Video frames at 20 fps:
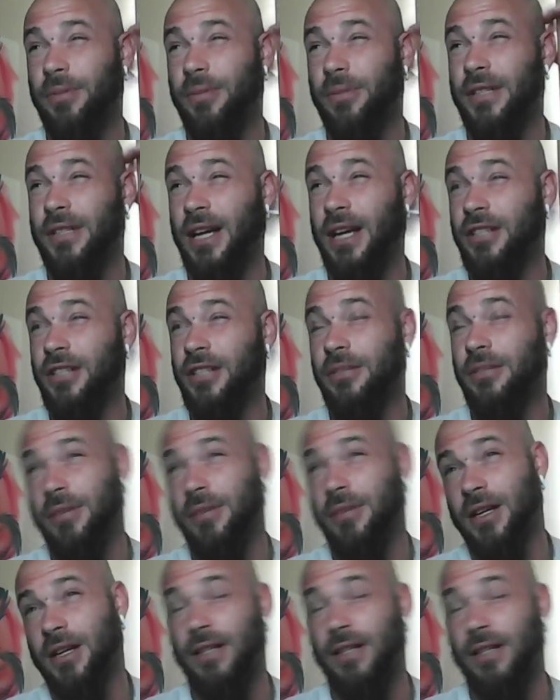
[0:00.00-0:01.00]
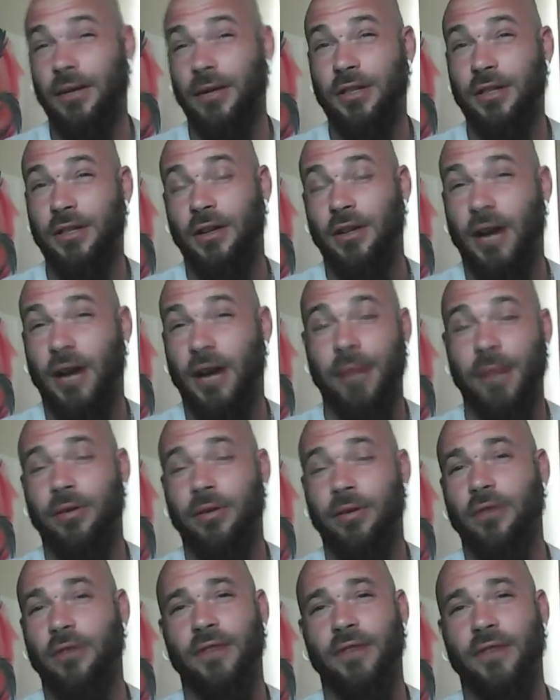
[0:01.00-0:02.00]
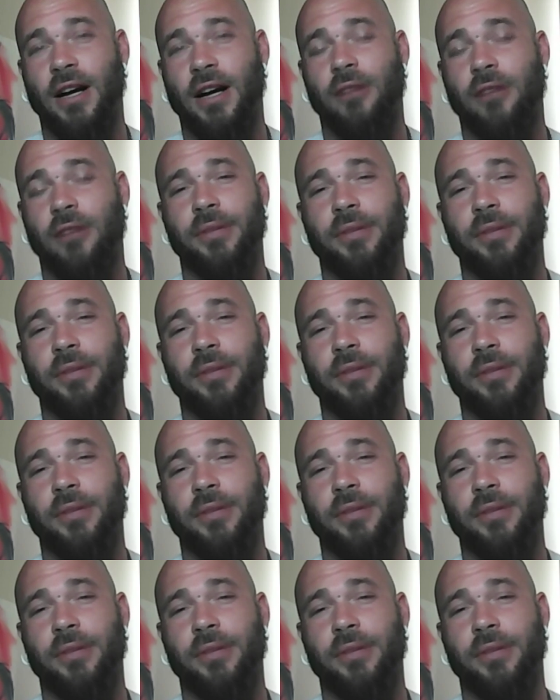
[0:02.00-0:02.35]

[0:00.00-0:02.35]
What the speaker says: protection because I was so high profile.